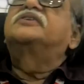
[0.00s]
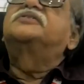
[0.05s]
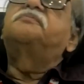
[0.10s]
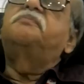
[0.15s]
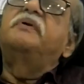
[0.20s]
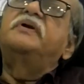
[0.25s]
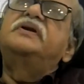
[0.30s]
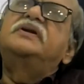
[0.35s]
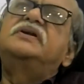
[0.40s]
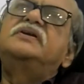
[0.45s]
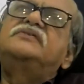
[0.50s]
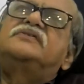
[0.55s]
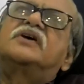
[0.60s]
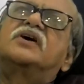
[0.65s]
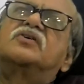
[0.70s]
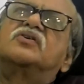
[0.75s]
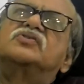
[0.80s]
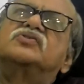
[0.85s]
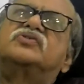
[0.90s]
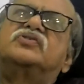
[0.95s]

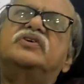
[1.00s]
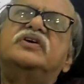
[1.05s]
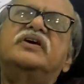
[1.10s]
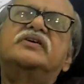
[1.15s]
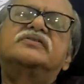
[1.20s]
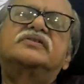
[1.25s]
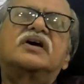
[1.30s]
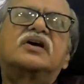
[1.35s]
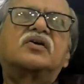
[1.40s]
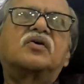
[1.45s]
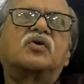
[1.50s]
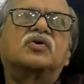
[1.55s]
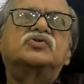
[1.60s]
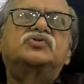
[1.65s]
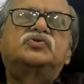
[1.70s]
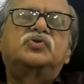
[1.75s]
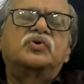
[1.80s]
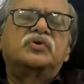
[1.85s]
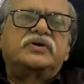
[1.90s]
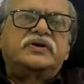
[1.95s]
expenditure on CSR
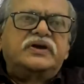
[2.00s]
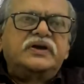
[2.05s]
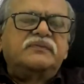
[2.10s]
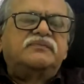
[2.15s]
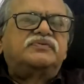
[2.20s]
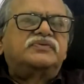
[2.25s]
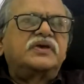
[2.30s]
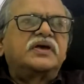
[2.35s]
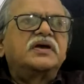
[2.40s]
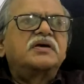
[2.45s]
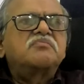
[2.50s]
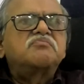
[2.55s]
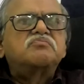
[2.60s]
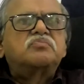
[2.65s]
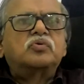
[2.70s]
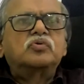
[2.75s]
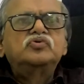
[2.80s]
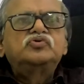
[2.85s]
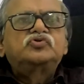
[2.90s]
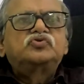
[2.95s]
also gives a
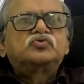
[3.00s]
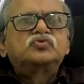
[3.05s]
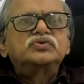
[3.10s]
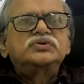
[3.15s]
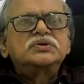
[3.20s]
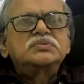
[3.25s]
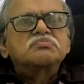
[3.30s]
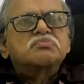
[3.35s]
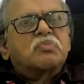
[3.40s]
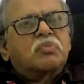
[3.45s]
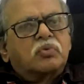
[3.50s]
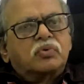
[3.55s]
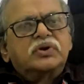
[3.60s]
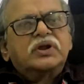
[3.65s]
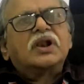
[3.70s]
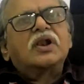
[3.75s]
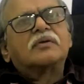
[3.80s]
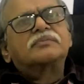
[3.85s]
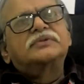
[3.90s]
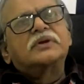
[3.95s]
boost to the
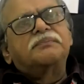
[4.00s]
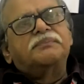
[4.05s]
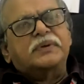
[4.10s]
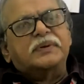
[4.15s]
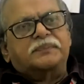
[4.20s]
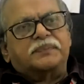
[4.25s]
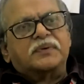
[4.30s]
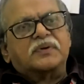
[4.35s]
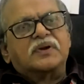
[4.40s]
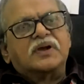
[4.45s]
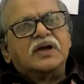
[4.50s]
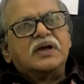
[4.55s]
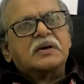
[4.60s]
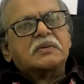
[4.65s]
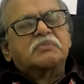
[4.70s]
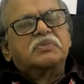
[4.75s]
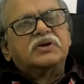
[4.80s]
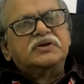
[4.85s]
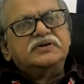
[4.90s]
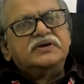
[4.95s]
morale of the people.
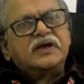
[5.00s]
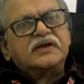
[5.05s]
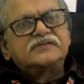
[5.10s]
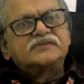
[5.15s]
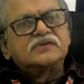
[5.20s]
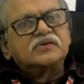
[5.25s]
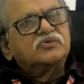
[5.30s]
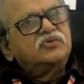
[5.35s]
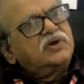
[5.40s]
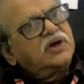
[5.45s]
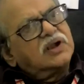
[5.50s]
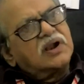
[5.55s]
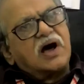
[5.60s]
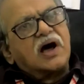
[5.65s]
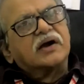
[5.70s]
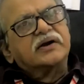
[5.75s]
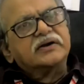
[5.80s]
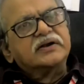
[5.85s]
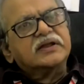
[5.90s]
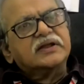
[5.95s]
Yes, we
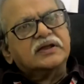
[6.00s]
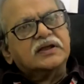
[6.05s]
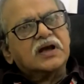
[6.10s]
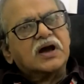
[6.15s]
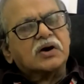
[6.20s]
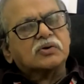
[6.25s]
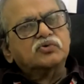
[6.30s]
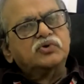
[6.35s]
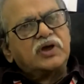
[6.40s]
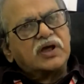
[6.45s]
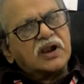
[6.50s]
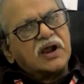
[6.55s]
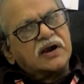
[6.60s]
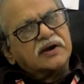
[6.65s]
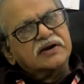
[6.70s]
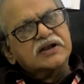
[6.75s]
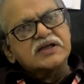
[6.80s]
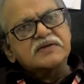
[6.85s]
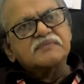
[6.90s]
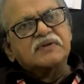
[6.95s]
are
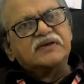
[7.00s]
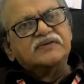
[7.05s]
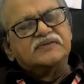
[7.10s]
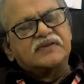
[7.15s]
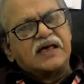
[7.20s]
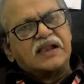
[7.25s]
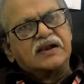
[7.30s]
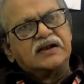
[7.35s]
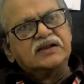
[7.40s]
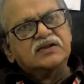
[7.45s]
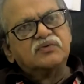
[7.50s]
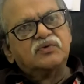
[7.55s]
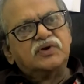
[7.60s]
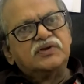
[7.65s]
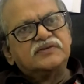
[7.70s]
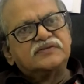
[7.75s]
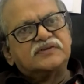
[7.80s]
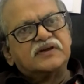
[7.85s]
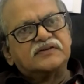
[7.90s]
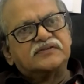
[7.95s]
earning my salary,
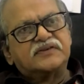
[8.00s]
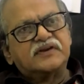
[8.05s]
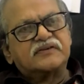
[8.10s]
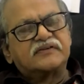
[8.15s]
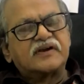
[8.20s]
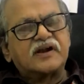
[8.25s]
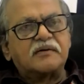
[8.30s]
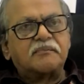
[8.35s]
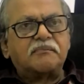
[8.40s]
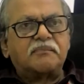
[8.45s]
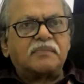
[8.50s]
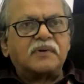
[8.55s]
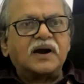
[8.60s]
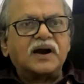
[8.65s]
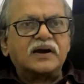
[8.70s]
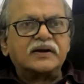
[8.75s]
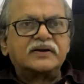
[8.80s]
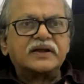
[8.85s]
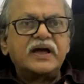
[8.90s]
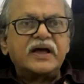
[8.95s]
wages, etc.
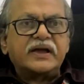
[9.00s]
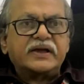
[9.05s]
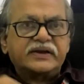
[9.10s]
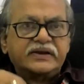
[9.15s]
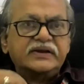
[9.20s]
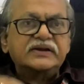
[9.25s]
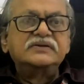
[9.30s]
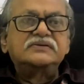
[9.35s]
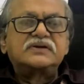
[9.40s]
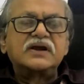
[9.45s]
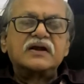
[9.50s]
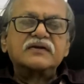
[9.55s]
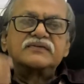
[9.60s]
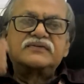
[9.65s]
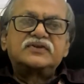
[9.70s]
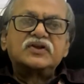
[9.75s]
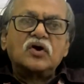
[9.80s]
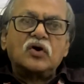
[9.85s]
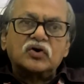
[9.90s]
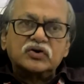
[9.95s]
But in
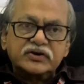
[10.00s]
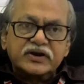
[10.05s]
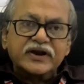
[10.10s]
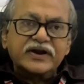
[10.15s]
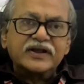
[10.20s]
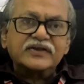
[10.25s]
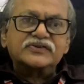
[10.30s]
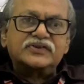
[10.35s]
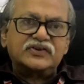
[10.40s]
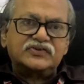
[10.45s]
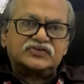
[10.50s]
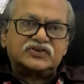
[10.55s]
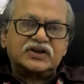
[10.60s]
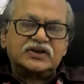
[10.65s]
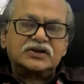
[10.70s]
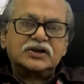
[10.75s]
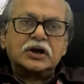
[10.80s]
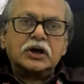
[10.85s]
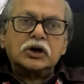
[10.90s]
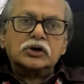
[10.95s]
terms of the
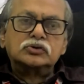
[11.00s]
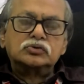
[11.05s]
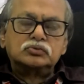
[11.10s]
organization